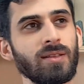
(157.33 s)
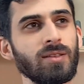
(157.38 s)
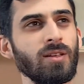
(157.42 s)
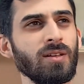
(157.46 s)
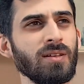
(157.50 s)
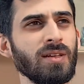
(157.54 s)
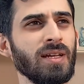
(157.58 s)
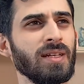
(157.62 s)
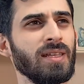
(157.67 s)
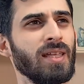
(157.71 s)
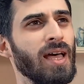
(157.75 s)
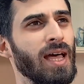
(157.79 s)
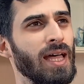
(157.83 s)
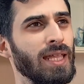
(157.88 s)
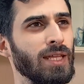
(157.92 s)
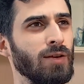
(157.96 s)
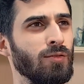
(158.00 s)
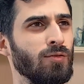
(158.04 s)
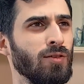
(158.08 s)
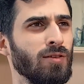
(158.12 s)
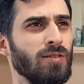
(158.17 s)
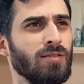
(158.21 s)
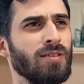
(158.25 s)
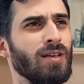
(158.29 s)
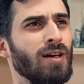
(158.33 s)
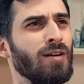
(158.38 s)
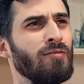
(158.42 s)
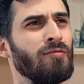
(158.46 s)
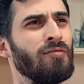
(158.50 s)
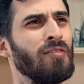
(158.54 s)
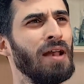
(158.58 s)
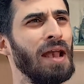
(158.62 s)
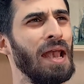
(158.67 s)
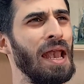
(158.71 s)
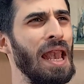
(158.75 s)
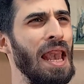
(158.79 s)
Don't get ahead of
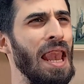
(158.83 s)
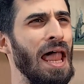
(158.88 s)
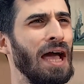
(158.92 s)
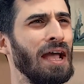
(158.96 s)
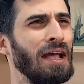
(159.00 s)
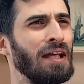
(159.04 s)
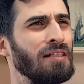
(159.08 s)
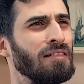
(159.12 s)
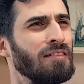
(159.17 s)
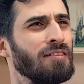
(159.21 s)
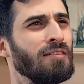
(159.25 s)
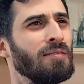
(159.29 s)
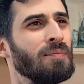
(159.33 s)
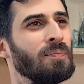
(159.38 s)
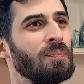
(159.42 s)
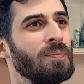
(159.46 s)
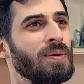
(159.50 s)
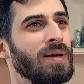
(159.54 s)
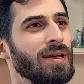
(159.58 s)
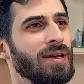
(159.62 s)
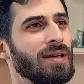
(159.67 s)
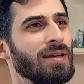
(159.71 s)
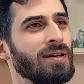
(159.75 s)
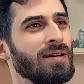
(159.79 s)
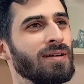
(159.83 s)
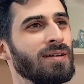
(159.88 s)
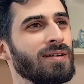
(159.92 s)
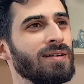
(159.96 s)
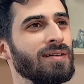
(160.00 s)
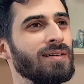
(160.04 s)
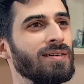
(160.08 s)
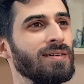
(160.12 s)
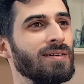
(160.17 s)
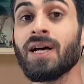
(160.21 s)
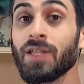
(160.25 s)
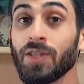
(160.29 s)
yourself, Alliance pig.
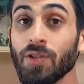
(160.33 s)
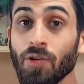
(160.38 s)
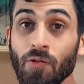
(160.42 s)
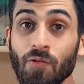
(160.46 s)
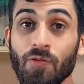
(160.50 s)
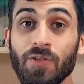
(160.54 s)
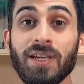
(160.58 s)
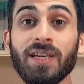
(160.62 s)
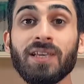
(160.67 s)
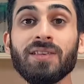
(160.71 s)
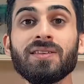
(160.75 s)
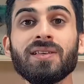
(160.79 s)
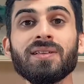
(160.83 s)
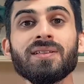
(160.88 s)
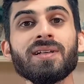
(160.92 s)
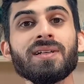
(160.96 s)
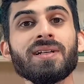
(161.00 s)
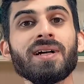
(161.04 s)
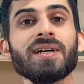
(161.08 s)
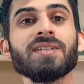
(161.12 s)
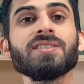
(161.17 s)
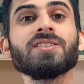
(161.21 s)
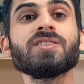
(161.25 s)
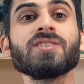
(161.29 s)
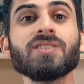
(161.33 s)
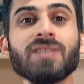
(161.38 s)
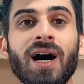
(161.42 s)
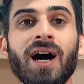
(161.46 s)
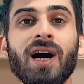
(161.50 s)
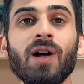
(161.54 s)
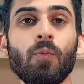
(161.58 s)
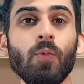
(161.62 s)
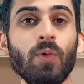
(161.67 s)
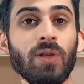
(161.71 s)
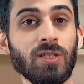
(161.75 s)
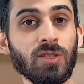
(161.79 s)
The reason that I
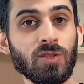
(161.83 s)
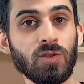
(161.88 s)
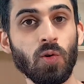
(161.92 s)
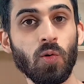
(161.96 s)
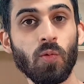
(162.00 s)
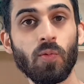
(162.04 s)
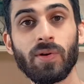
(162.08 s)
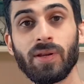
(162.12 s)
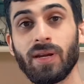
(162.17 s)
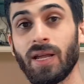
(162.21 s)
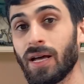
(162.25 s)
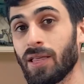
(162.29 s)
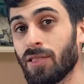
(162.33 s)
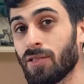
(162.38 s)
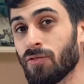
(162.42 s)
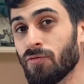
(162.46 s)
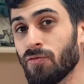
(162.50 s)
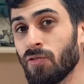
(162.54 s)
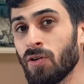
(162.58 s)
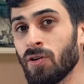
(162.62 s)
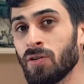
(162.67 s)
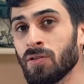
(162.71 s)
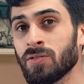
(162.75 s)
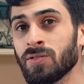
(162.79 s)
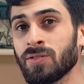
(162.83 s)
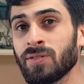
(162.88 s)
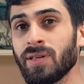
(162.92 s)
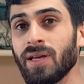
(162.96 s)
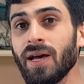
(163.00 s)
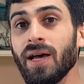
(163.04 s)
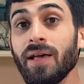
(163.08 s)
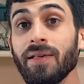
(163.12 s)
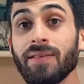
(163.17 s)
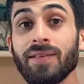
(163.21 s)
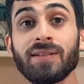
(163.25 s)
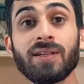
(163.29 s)
start with storylines first
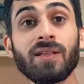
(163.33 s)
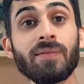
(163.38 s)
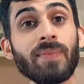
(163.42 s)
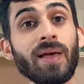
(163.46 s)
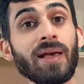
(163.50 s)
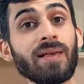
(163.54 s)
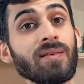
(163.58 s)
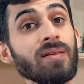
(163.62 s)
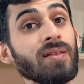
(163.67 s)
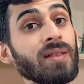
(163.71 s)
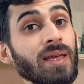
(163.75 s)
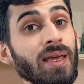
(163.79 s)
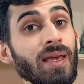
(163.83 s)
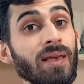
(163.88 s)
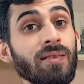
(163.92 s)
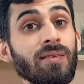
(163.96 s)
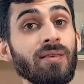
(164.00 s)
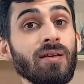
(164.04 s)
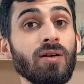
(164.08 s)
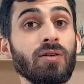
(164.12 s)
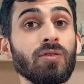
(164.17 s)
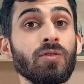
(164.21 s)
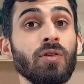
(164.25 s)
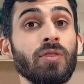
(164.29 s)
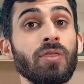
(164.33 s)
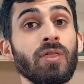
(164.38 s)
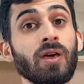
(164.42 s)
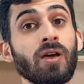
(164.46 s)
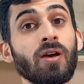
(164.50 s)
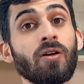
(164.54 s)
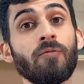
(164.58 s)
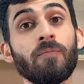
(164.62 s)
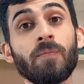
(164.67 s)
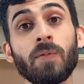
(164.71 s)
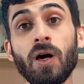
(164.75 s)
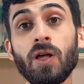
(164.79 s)
is that it makes it easier to think
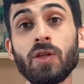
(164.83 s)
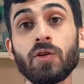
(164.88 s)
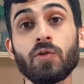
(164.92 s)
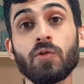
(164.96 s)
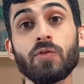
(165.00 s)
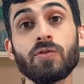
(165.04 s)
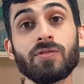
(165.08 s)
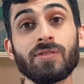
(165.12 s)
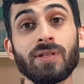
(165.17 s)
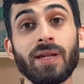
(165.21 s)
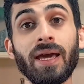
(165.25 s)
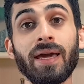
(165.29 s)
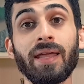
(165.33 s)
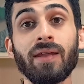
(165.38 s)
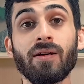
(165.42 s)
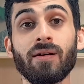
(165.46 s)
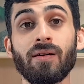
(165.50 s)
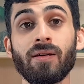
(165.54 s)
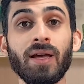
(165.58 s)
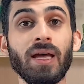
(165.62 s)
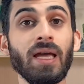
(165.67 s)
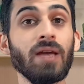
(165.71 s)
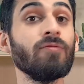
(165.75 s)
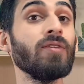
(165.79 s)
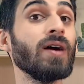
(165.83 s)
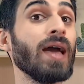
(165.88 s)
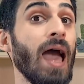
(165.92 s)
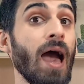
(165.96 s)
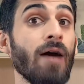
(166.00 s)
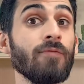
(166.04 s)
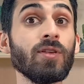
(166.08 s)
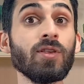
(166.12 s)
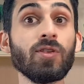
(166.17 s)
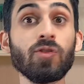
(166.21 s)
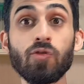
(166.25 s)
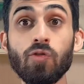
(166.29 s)
of plot hooks later. If I
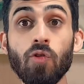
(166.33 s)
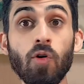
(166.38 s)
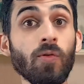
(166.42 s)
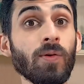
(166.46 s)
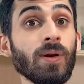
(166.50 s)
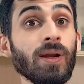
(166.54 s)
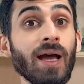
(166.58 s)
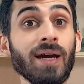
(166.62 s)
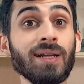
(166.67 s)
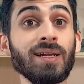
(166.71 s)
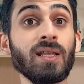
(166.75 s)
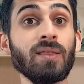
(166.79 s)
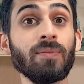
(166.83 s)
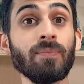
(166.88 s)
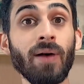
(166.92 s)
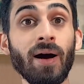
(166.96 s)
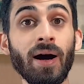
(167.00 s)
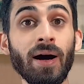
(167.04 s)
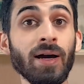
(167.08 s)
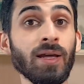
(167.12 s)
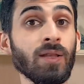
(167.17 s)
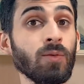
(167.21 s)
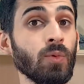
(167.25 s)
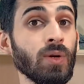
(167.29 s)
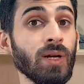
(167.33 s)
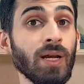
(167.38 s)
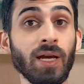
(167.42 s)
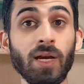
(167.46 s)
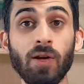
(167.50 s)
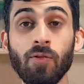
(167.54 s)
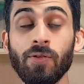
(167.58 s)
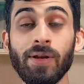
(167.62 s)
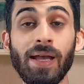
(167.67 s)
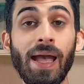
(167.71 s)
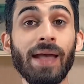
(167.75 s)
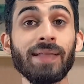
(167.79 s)
have the storyline in mind when I
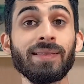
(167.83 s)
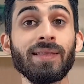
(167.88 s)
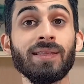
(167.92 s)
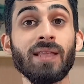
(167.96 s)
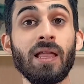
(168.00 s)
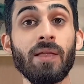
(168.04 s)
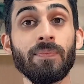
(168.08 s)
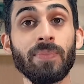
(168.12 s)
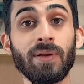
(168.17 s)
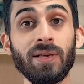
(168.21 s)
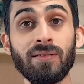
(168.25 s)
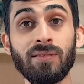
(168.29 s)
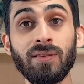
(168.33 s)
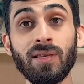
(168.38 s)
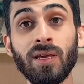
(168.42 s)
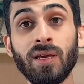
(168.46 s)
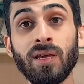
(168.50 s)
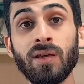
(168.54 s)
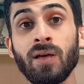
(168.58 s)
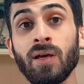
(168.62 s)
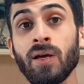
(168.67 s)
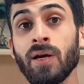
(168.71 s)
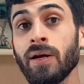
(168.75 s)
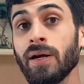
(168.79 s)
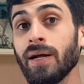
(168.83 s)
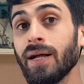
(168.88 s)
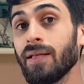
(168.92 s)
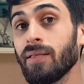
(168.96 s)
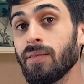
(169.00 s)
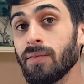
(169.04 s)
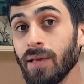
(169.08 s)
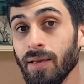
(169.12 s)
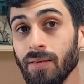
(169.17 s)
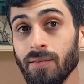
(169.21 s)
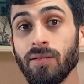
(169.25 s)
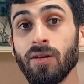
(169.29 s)
create an NPC,
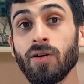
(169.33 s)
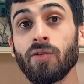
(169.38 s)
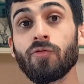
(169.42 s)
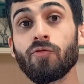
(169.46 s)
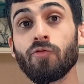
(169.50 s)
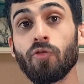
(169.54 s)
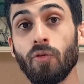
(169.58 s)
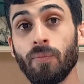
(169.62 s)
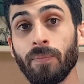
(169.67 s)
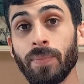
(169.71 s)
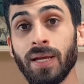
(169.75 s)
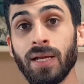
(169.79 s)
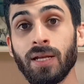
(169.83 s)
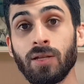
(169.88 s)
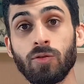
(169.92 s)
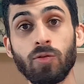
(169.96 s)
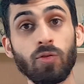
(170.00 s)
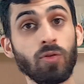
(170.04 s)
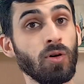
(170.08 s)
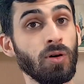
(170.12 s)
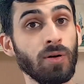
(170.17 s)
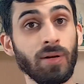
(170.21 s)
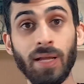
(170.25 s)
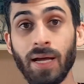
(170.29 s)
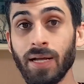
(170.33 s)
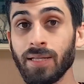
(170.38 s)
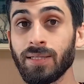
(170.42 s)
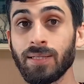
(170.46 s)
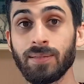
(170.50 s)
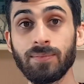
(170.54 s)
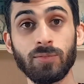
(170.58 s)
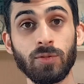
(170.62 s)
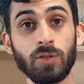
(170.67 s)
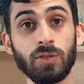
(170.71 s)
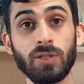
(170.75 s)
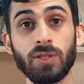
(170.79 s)
it's easier for me to connect
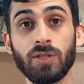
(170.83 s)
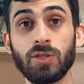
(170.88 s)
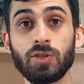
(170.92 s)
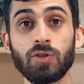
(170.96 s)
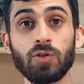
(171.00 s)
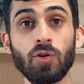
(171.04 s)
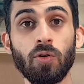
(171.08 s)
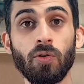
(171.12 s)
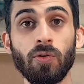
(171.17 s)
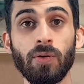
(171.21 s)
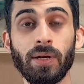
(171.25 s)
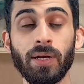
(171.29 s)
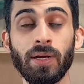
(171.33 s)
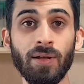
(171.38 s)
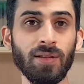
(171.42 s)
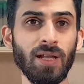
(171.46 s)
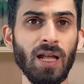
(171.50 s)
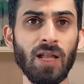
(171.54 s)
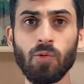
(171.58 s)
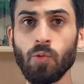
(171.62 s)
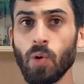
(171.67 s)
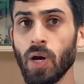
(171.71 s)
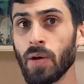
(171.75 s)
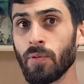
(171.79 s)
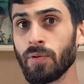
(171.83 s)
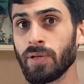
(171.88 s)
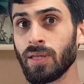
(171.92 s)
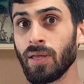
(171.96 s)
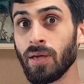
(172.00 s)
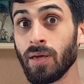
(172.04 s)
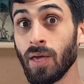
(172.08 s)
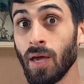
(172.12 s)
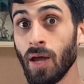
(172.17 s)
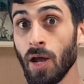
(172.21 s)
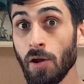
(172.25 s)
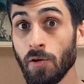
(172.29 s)
them to the story. That way when the
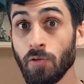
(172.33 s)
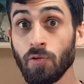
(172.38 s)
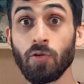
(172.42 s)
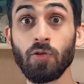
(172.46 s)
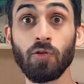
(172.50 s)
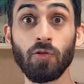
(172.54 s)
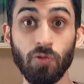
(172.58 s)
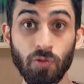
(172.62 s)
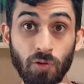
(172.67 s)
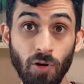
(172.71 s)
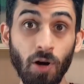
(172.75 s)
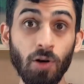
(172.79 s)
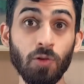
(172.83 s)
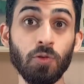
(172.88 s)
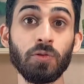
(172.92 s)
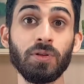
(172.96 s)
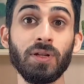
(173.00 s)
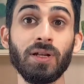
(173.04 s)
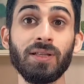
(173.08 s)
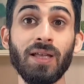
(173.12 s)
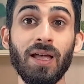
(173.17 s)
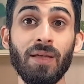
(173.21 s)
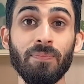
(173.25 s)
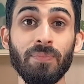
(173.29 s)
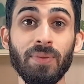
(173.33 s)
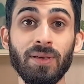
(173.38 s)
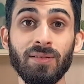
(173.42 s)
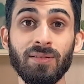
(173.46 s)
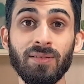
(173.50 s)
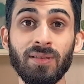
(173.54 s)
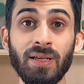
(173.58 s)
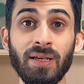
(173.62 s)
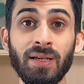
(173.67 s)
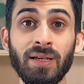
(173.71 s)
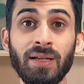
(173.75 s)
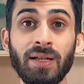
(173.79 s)
characters talk to that
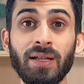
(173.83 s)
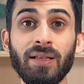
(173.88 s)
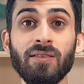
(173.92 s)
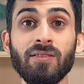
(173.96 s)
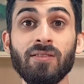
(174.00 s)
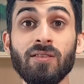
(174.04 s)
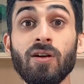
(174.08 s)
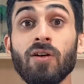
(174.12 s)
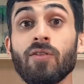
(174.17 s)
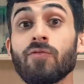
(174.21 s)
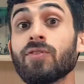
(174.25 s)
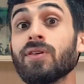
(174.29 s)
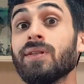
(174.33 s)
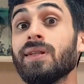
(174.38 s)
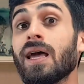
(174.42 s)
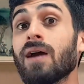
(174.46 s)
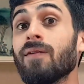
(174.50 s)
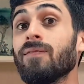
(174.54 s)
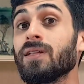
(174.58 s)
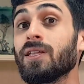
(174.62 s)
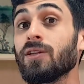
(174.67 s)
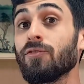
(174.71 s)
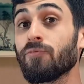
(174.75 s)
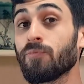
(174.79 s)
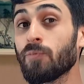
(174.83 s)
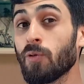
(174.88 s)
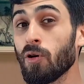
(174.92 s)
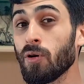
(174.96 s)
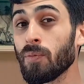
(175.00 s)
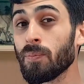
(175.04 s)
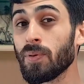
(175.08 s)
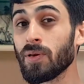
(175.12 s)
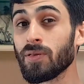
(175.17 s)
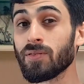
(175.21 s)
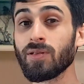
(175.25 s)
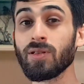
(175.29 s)
NPC, it serves a narrative
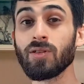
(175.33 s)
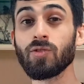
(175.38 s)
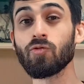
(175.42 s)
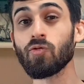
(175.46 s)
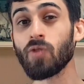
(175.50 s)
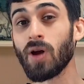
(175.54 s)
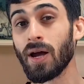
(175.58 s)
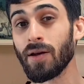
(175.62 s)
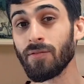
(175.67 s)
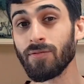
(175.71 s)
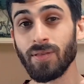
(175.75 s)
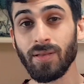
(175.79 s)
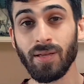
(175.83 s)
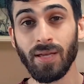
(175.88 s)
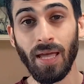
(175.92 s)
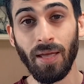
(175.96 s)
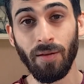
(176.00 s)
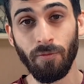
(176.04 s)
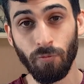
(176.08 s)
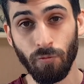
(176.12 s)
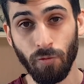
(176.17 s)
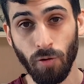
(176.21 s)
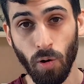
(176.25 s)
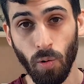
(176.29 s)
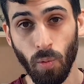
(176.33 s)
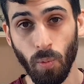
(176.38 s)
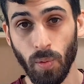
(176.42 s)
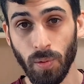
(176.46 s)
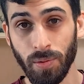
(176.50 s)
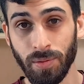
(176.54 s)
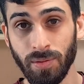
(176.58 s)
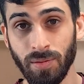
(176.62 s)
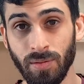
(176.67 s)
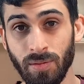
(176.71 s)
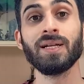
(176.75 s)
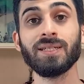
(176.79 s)
purpose and drives the game
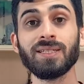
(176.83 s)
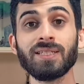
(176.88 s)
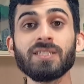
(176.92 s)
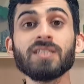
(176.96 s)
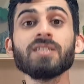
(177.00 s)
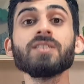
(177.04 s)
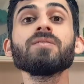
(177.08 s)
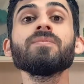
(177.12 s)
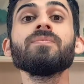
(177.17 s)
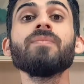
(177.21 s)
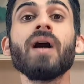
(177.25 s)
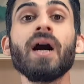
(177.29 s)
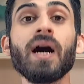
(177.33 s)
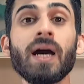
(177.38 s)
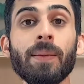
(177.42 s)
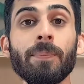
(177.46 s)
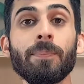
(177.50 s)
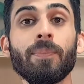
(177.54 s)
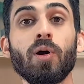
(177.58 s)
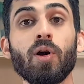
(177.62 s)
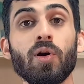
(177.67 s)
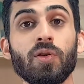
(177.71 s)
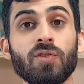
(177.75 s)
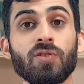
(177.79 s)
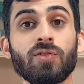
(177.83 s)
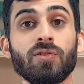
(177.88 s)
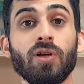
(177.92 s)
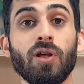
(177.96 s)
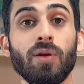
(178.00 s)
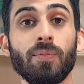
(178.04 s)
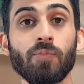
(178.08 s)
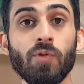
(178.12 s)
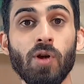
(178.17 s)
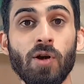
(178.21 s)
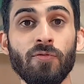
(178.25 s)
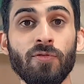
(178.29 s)
forward. This is my
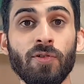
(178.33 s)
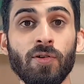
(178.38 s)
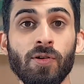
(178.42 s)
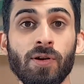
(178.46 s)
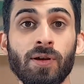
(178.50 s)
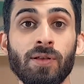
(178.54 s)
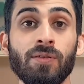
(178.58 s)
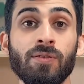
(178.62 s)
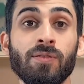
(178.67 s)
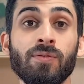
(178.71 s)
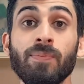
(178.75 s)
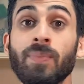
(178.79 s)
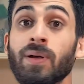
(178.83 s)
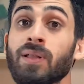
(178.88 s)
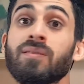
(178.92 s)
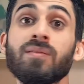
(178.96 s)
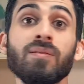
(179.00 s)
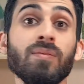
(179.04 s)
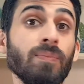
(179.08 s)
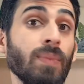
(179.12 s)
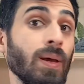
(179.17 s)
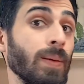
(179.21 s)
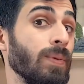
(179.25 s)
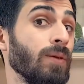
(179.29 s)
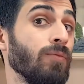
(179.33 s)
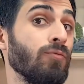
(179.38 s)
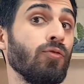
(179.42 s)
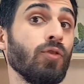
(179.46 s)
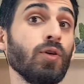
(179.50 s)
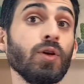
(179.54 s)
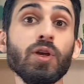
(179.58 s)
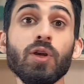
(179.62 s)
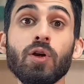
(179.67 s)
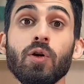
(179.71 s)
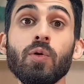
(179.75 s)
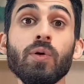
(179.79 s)
personal preference, but maybe
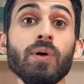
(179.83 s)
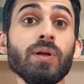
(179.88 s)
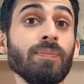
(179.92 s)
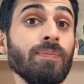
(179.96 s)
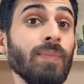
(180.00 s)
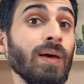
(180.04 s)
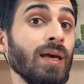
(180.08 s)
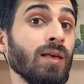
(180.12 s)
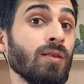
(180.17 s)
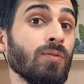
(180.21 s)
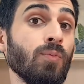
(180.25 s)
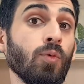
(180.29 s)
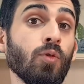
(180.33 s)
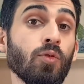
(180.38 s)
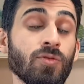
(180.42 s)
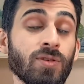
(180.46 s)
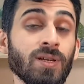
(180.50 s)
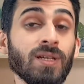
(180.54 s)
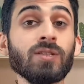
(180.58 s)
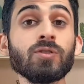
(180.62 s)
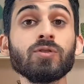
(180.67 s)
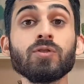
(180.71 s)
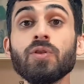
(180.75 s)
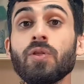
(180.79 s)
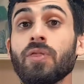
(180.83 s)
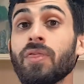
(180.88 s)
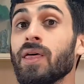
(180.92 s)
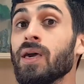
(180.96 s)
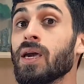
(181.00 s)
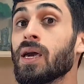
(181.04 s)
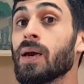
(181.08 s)
for you it makes more sense to think